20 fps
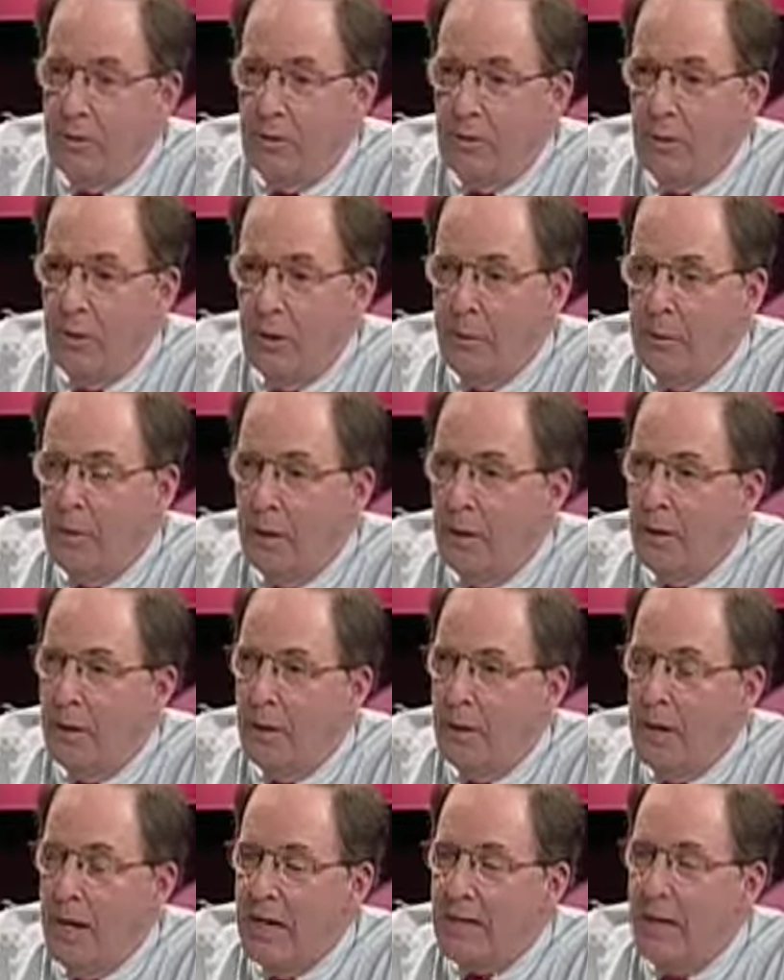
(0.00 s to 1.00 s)

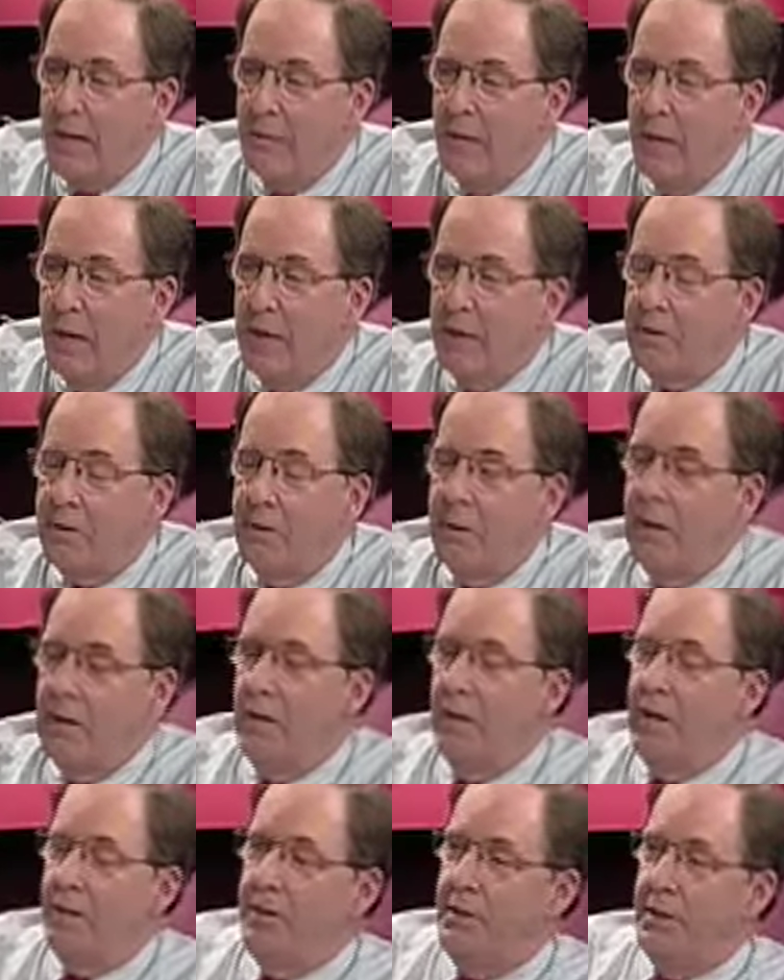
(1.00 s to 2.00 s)
accumulated a massive amount of
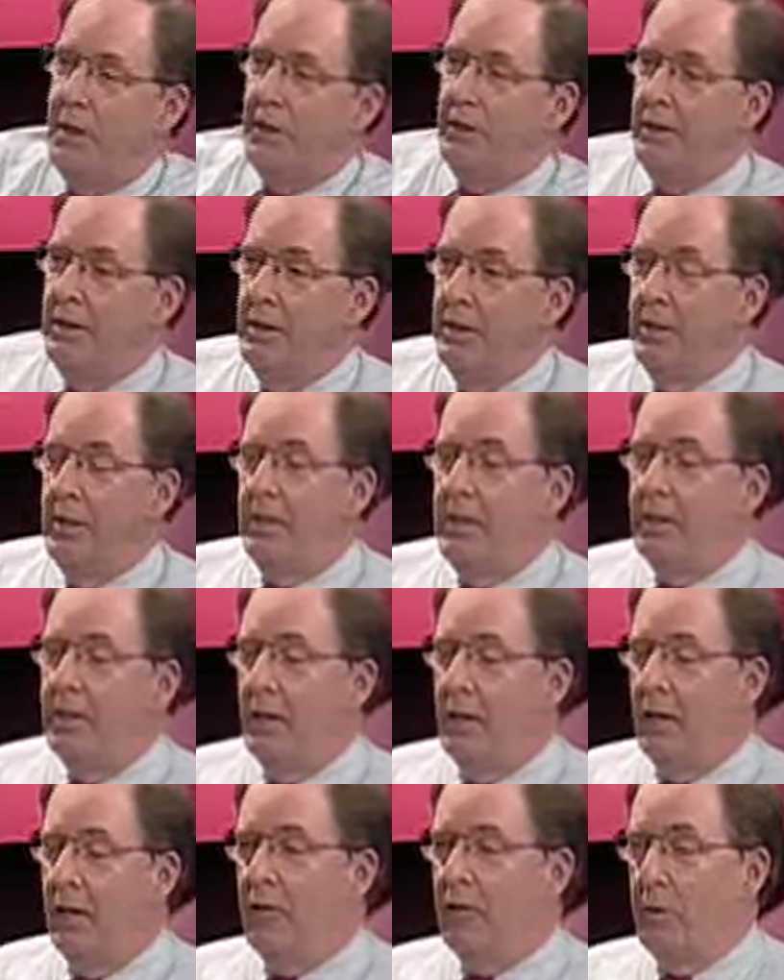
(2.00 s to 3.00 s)
credit card debt,
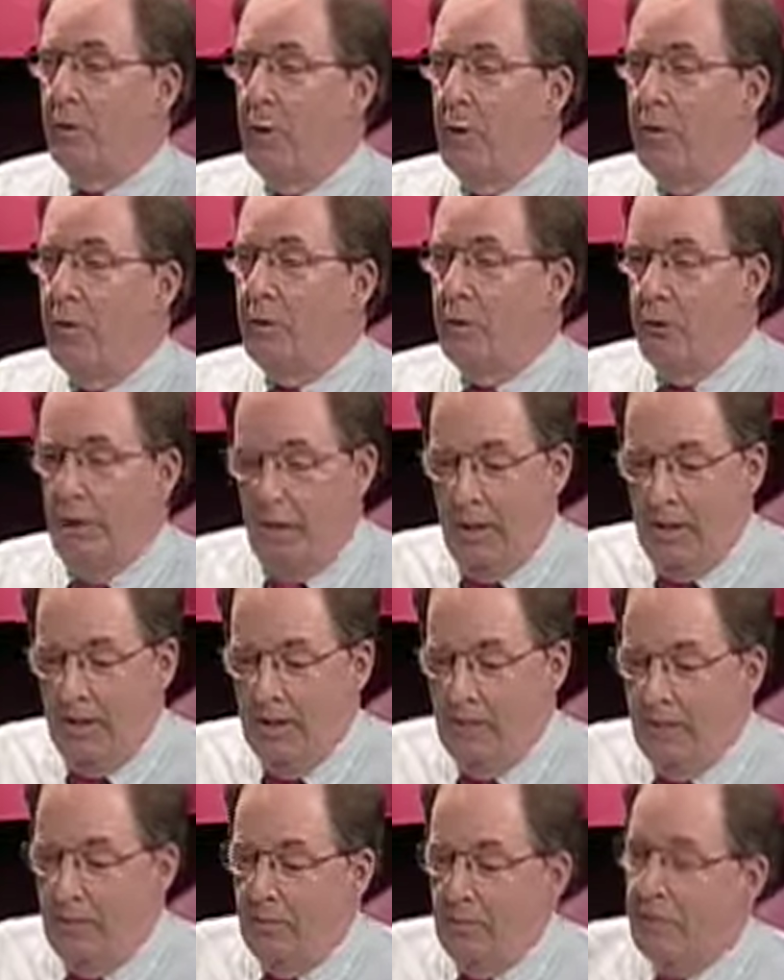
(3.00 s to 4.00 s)
got out from under,
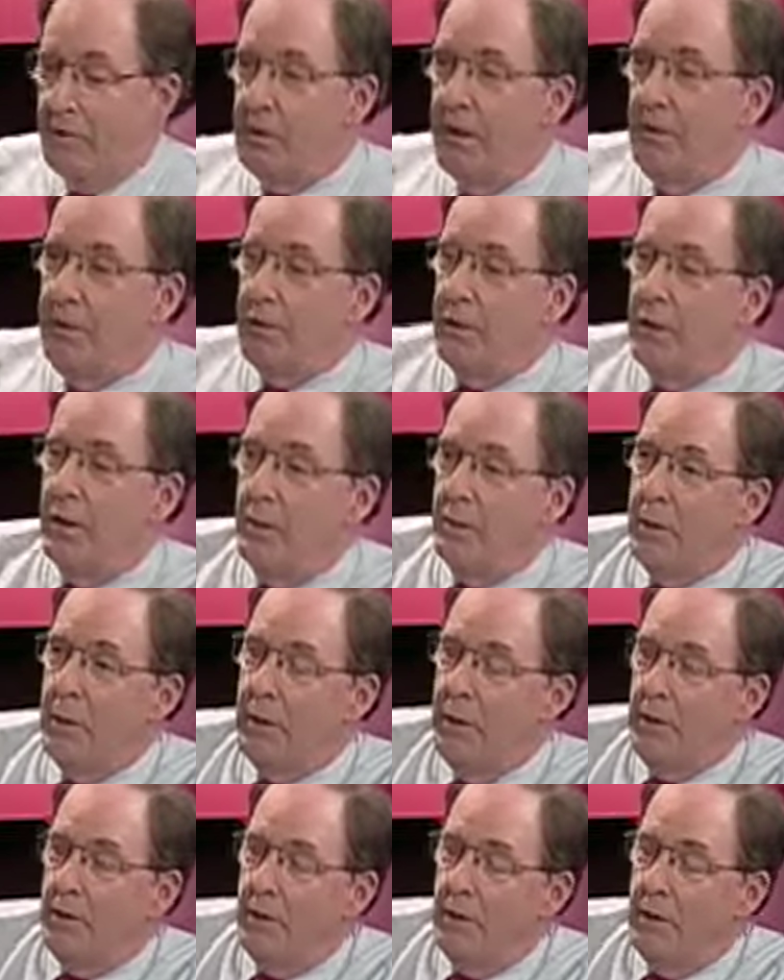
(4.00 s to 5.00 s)
and saved a ton of
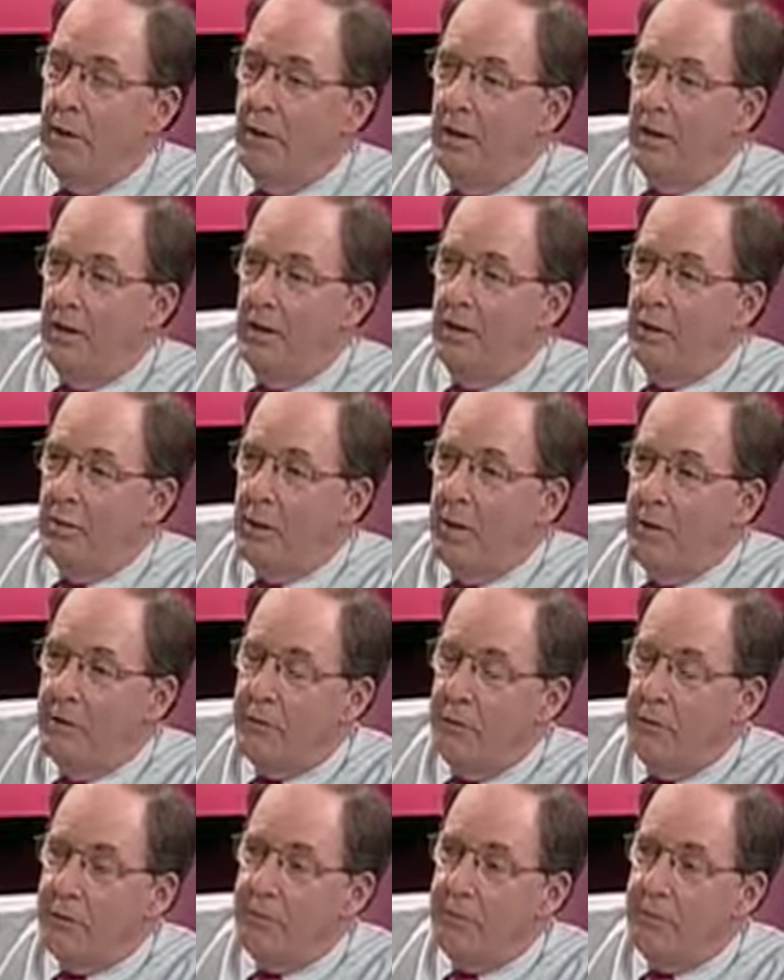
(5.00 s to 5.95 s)
money in the process.